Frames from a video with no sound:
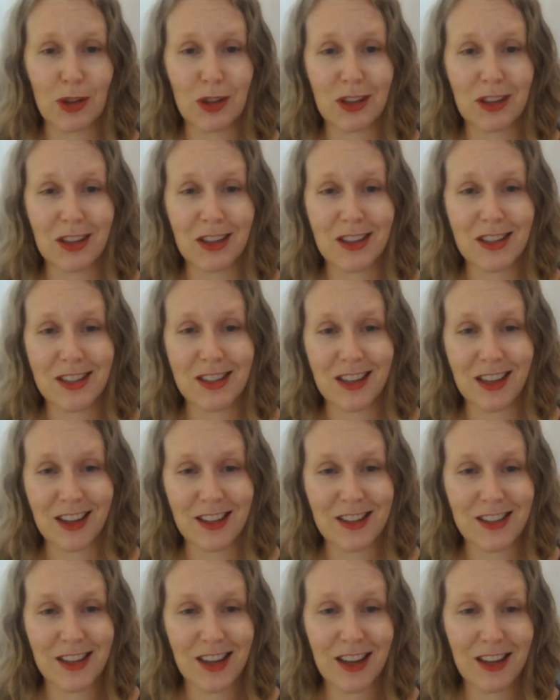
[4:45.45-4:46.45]
And this guy
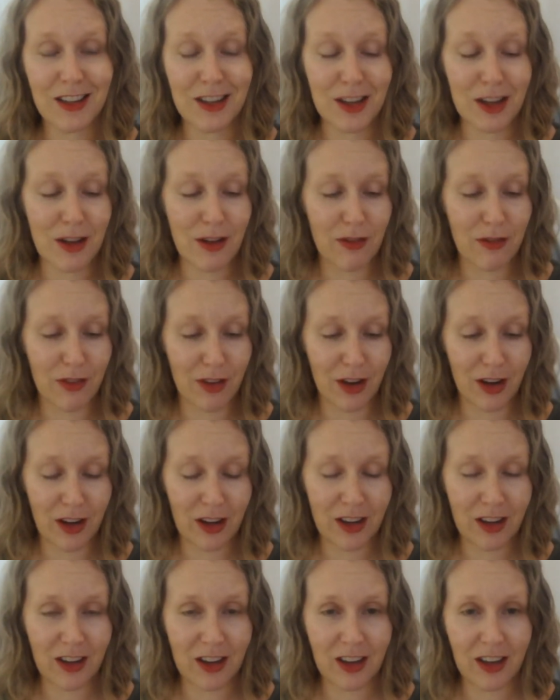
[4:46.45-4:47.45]
said, if
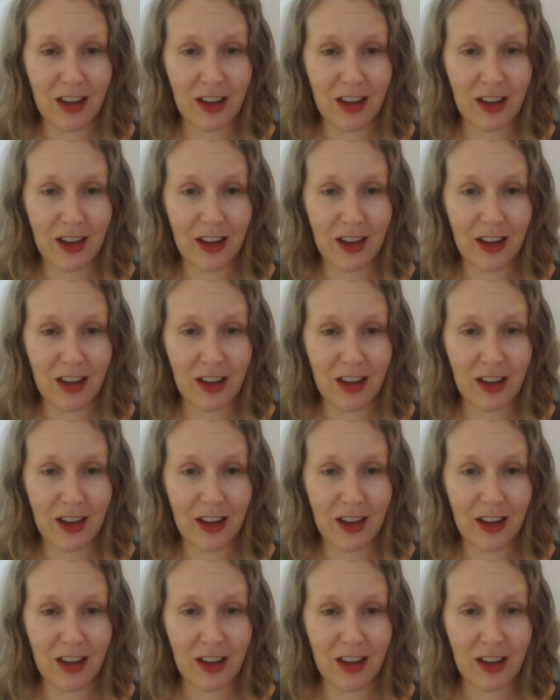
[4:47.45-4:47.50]
I